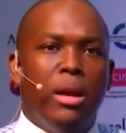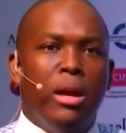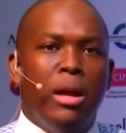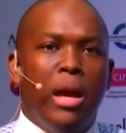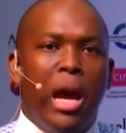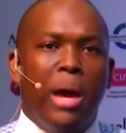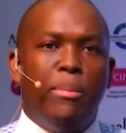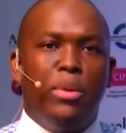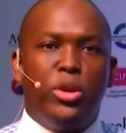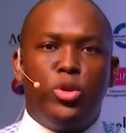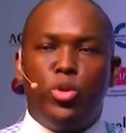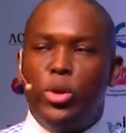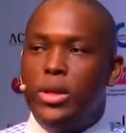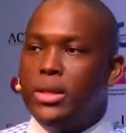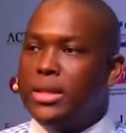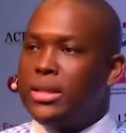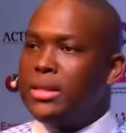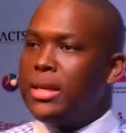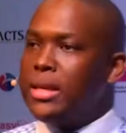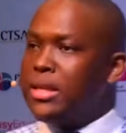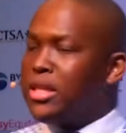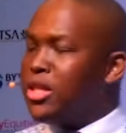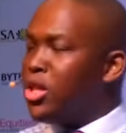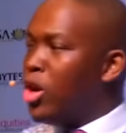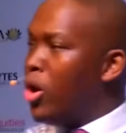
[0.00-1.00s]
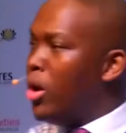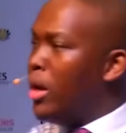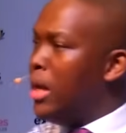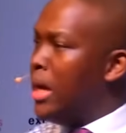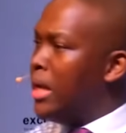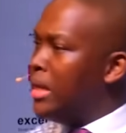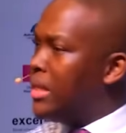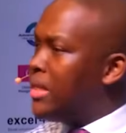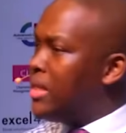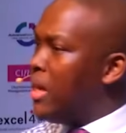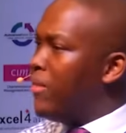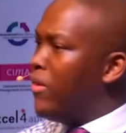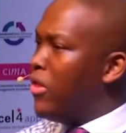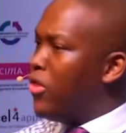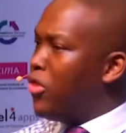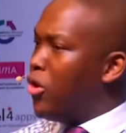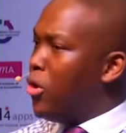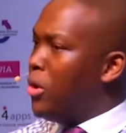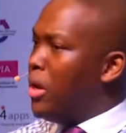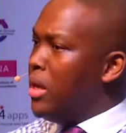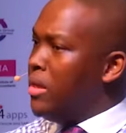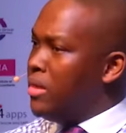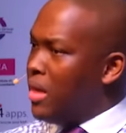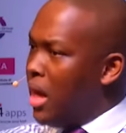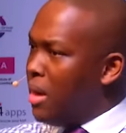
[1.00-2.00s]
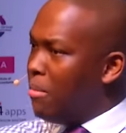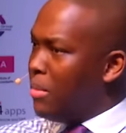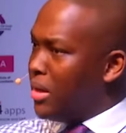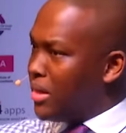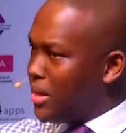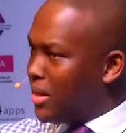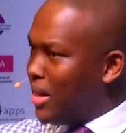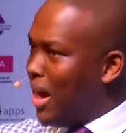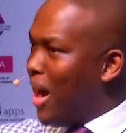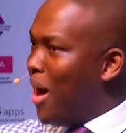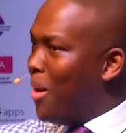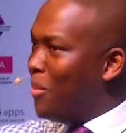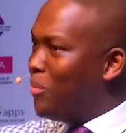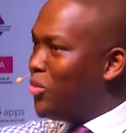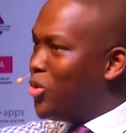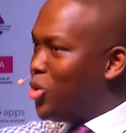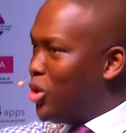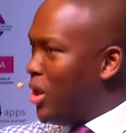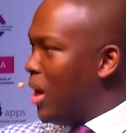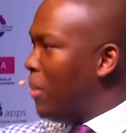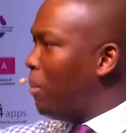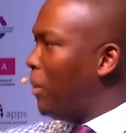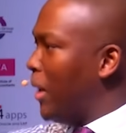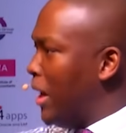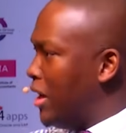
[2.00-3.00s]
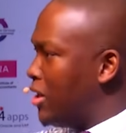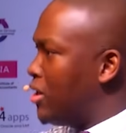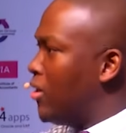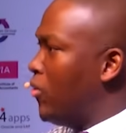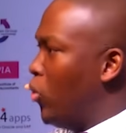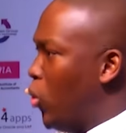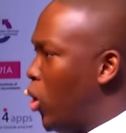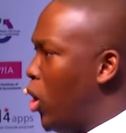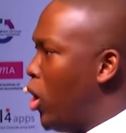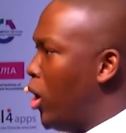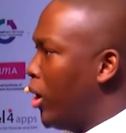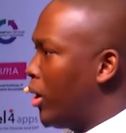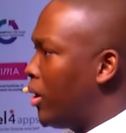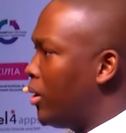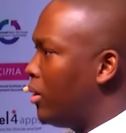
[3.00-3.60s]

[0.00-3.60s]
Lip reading: and between 6:30 and 7:30 they must come to their place of work.